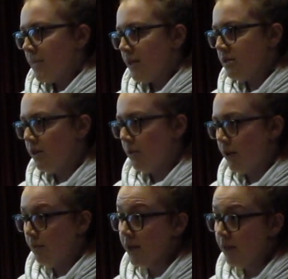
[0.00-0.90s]
So when
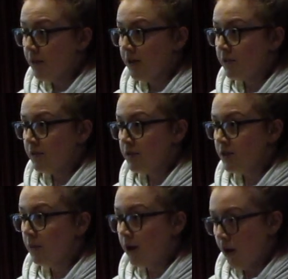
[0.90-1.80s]
they blame their
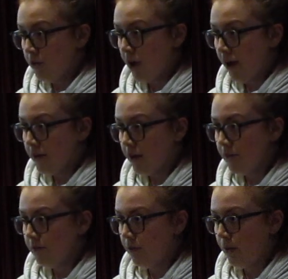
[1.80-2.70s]

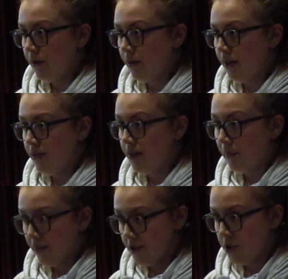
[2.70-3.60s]
subcontractor for the
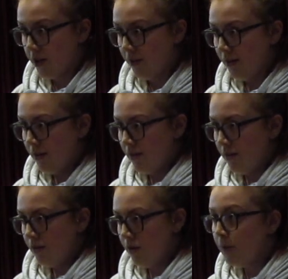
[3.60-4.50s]
demolition,
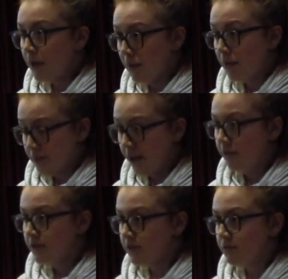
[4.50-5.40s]
they're blaming
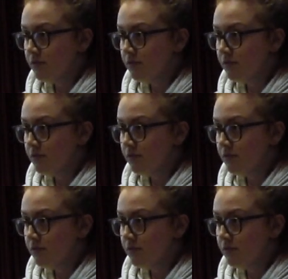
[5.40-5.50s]
themselves.